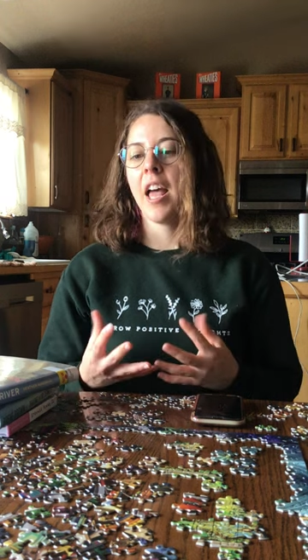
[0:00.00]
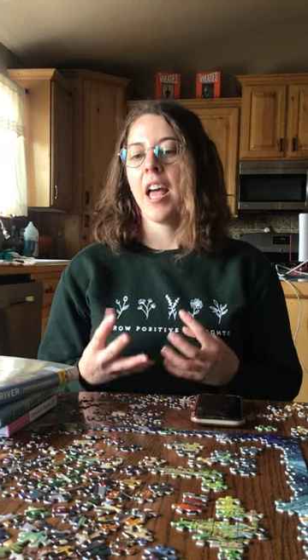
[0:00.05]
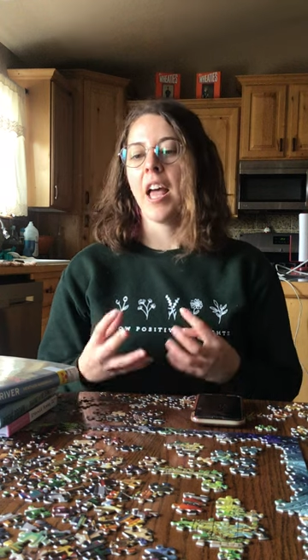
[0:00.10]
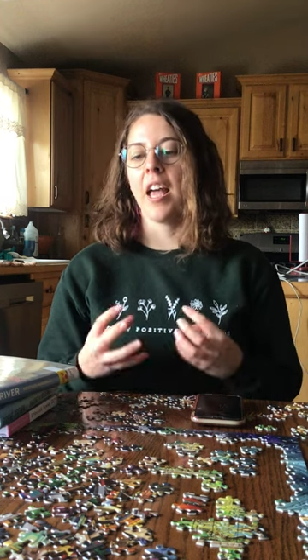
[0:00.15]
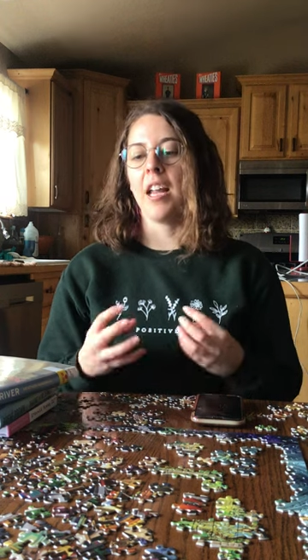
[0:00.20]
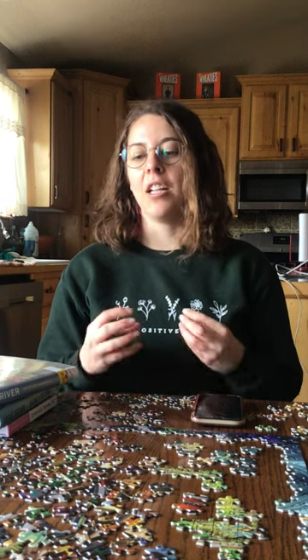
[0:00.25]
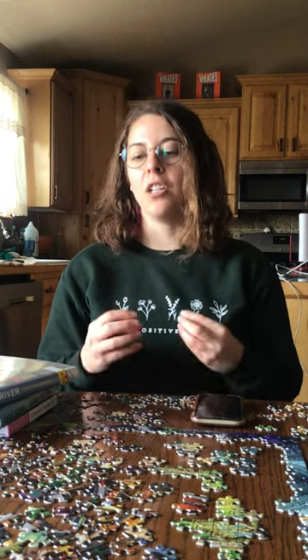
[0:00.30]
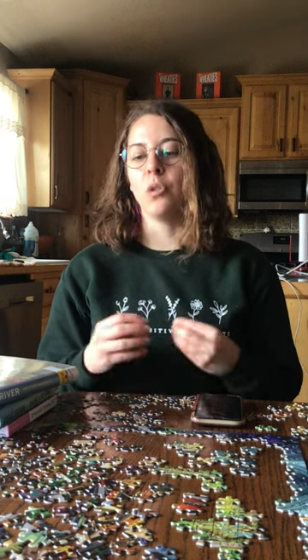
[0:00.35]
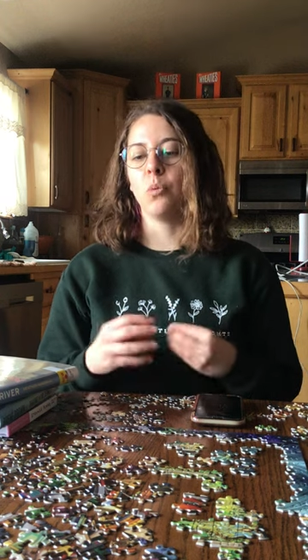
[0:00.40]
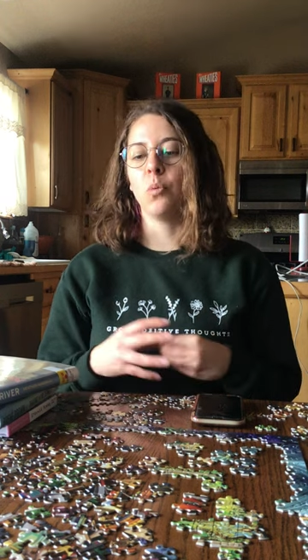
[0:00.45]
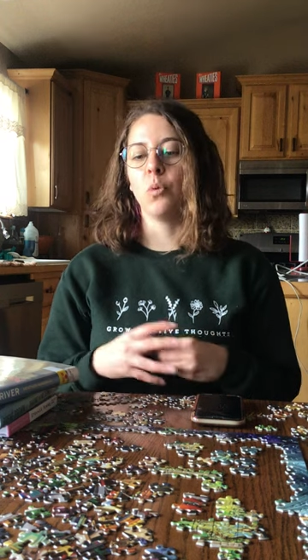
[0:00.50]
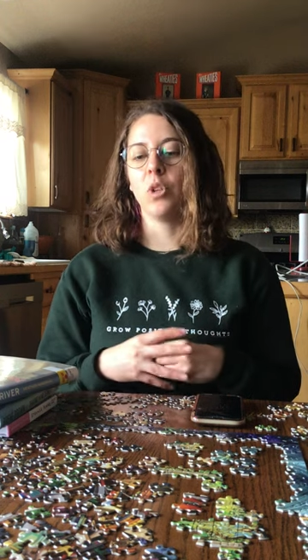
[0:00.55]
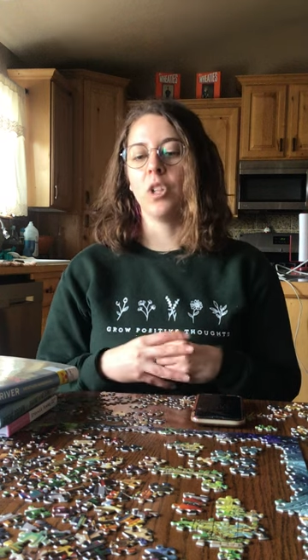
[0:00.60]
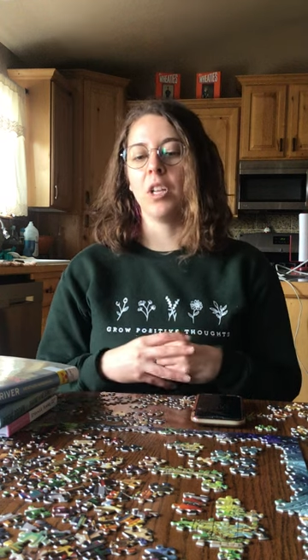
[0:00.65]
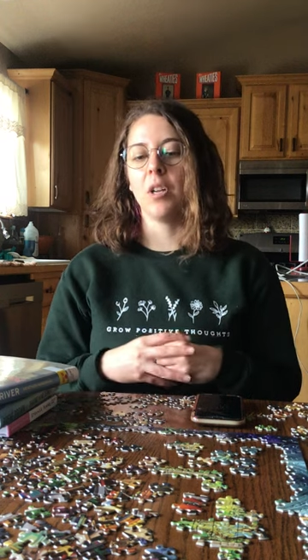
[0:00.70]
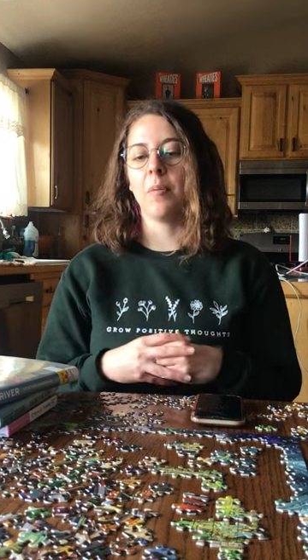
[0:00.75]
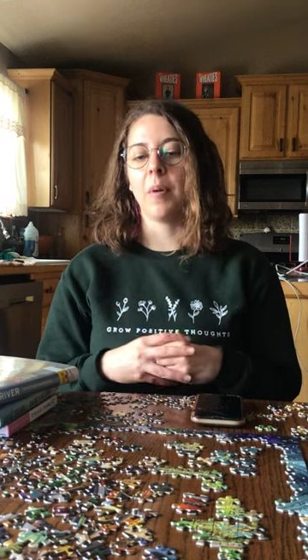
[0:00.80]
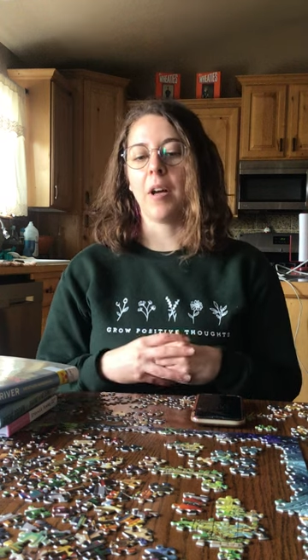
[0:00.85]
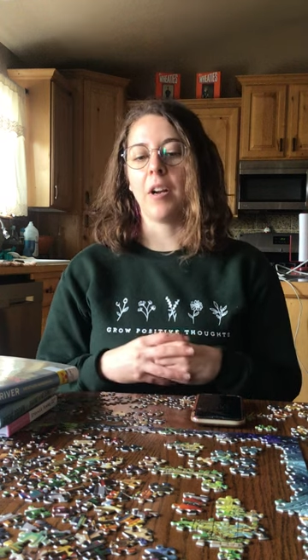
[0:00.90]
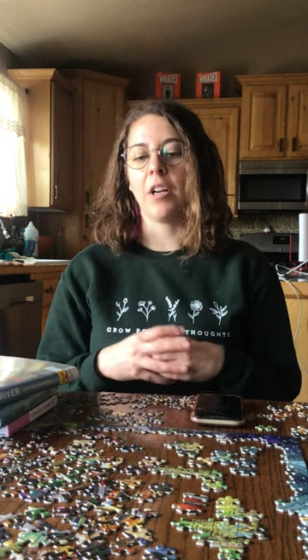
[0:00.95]
And it's
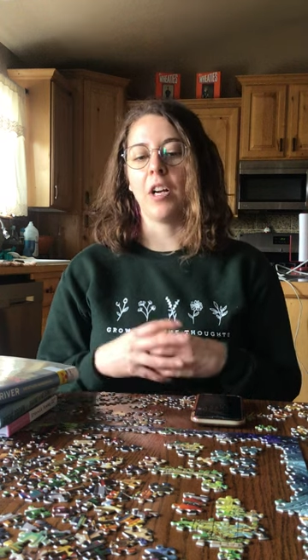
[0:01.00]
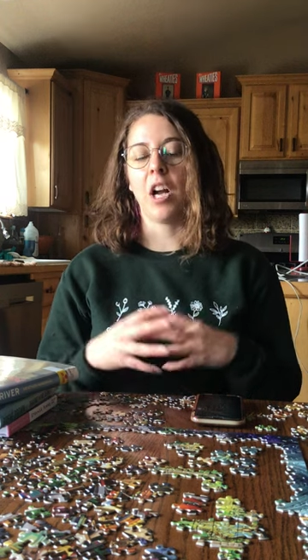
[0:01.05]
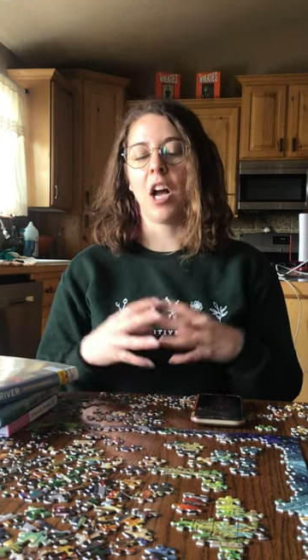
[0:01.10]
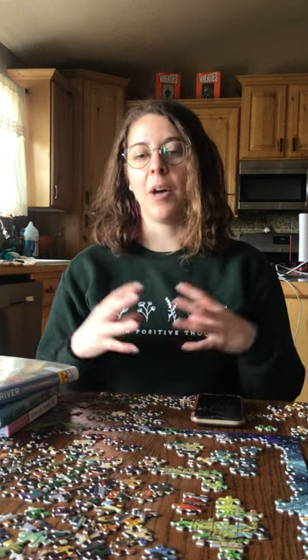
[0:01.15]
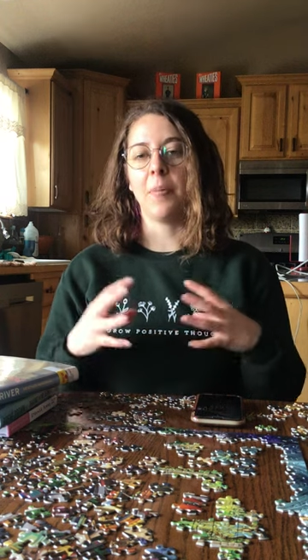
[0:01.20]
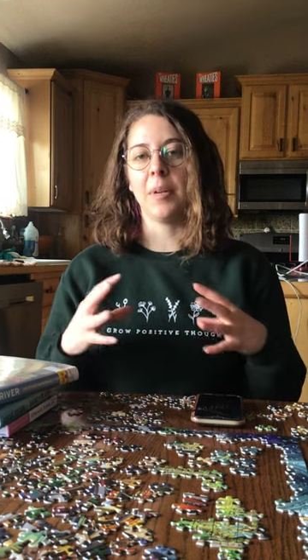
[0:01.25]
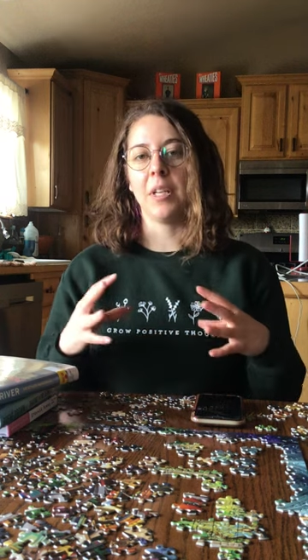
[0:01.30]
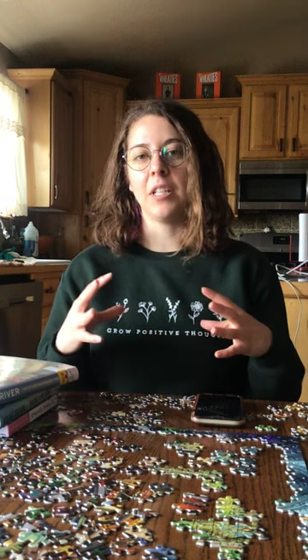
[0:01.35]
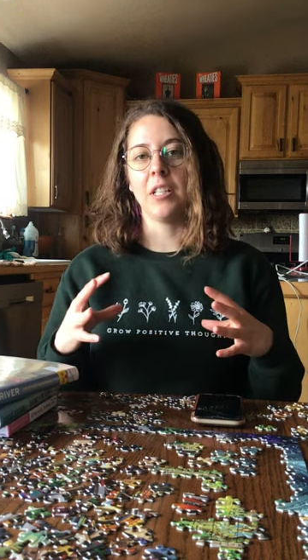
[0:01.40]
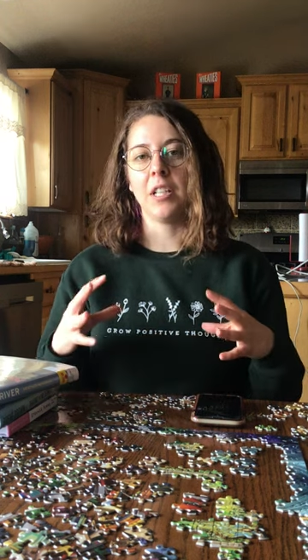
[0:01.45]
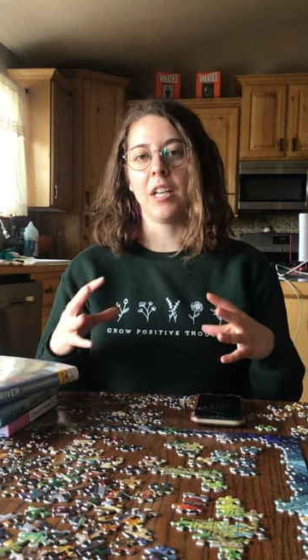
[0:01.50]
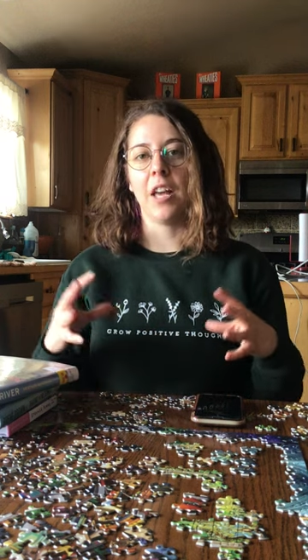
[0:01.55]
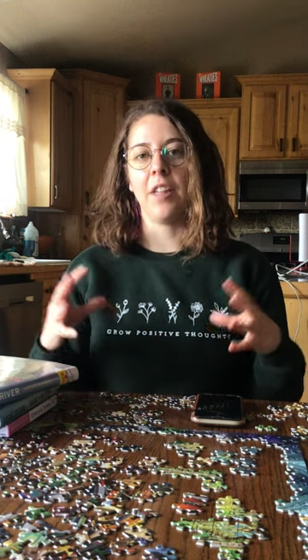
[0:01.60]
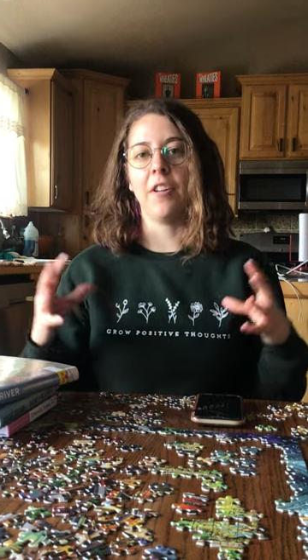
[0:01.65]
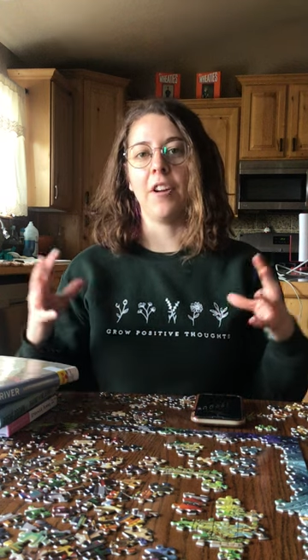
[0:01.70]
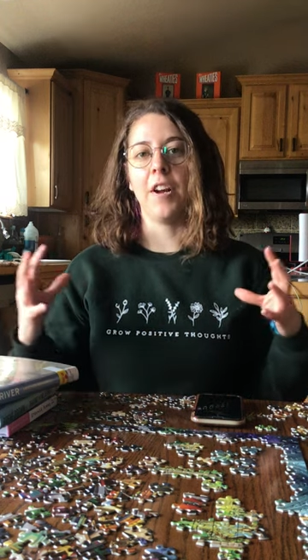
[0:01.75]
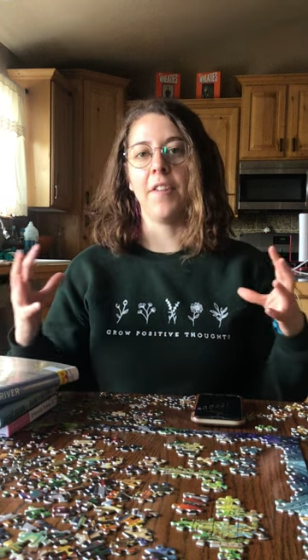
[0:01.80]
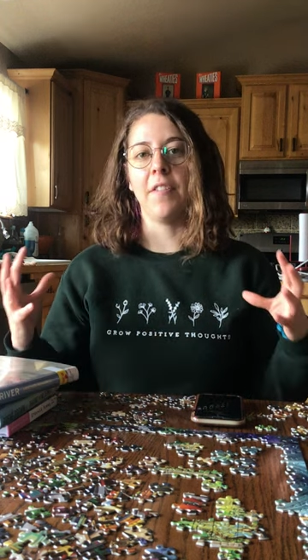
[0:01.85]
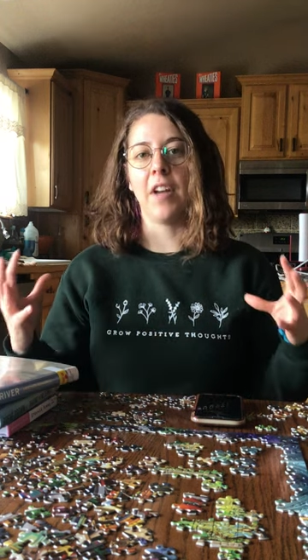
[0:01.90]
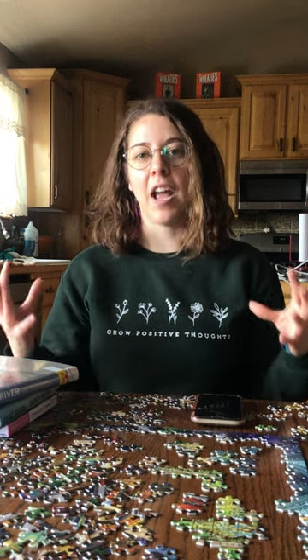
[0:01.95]
really about a coming
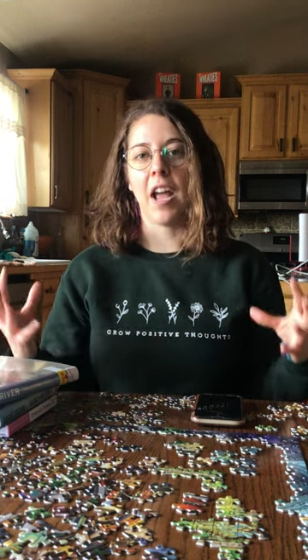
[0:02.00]
together of